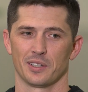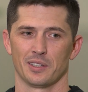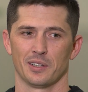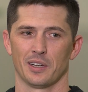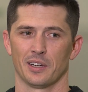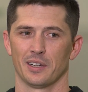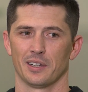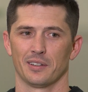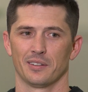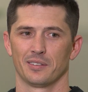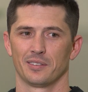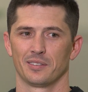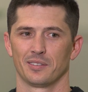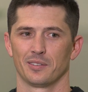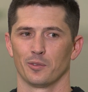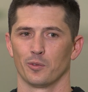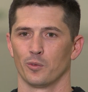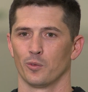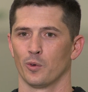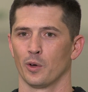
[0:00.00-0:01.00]
uh,
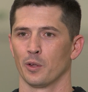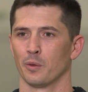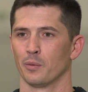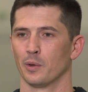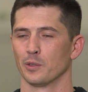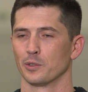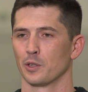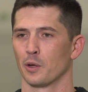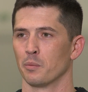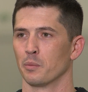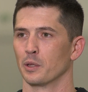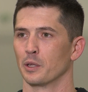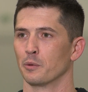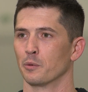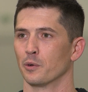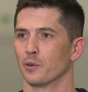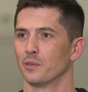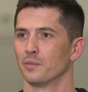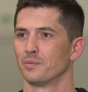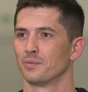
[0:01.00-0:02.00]
one of the most
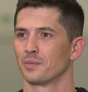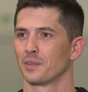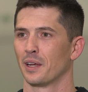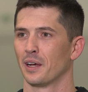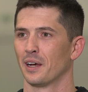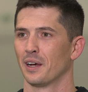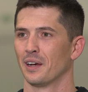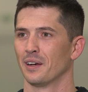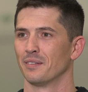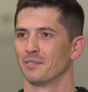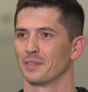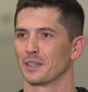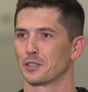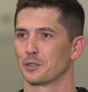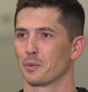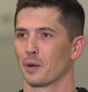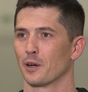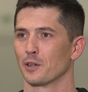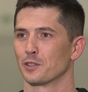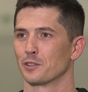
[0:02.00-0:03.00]
unbelievable uh,
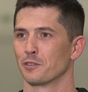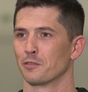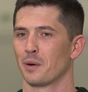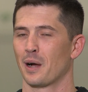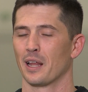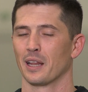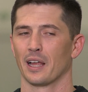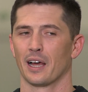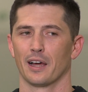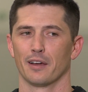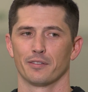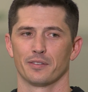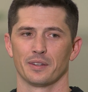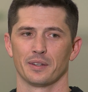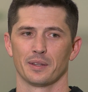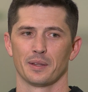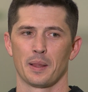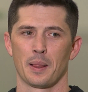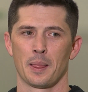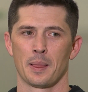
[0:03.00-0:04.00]
experiences of my life.
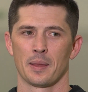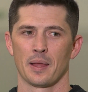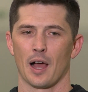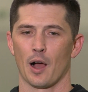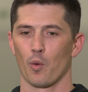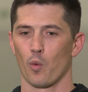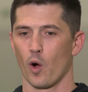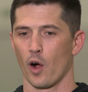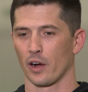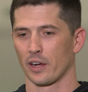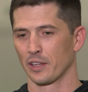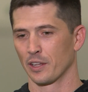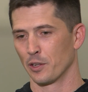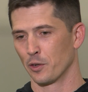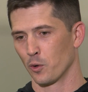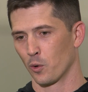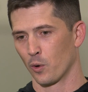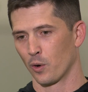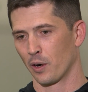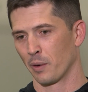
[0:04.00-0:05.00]
And I walk in the
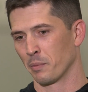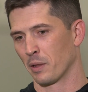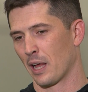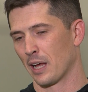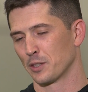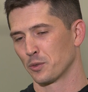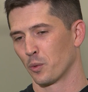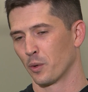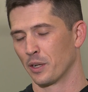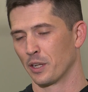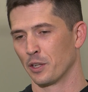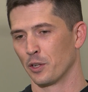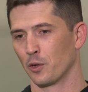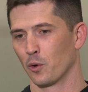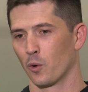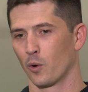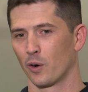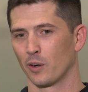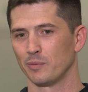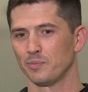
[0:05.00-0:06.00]
door, I'm the last one in the
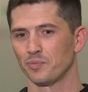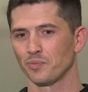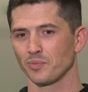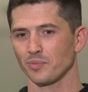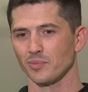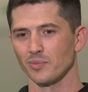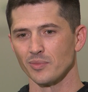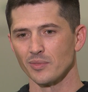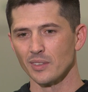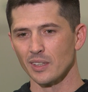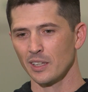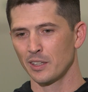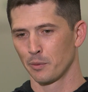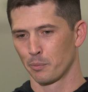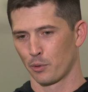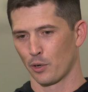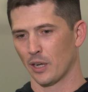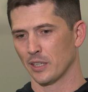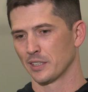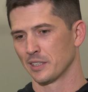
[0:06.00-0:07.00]
door.
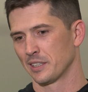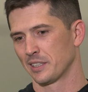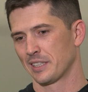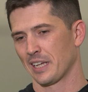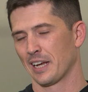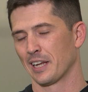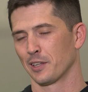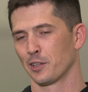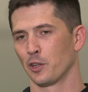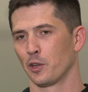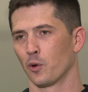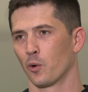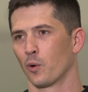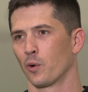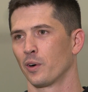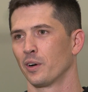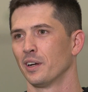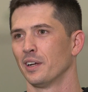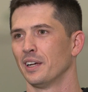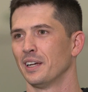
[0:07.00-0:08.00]
president stands at the
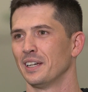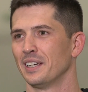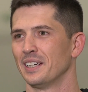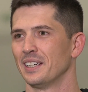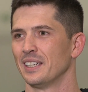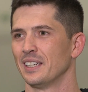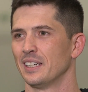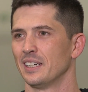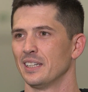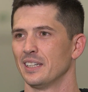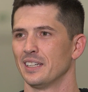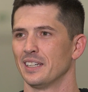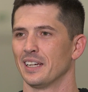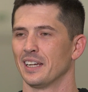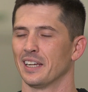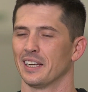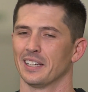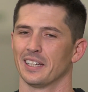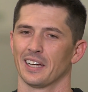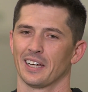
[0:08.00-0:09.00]
door.
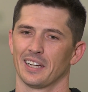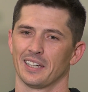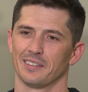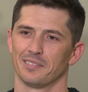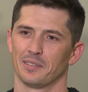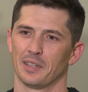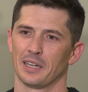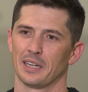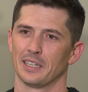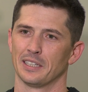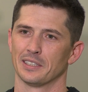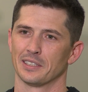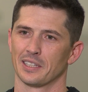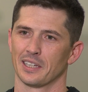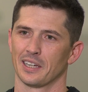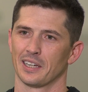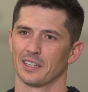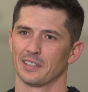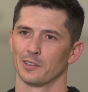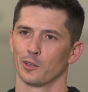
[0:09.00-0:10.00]
And uh, in his
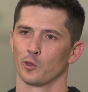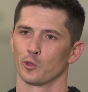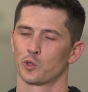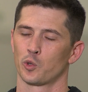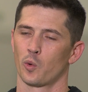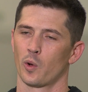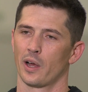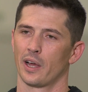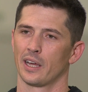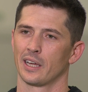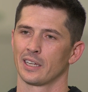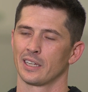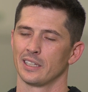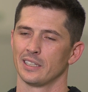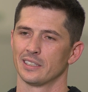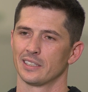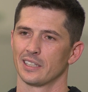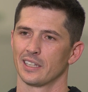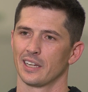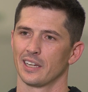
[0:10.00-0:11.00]
uh, little twang,
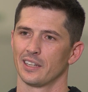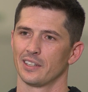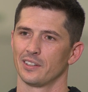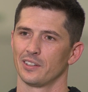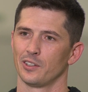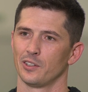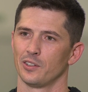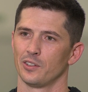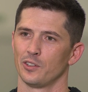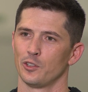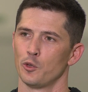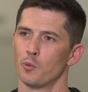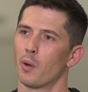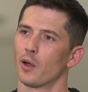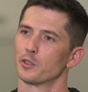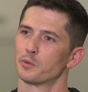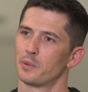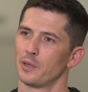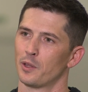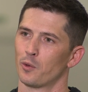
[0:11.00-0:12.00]
he said, You
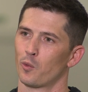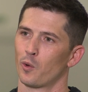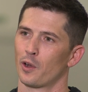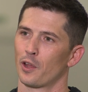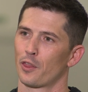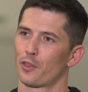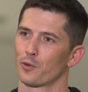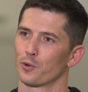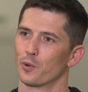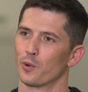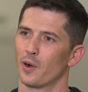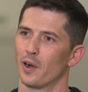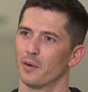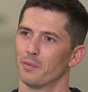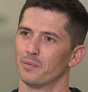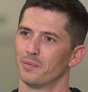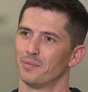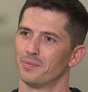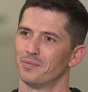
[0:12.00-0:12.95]
must be the one that threw up.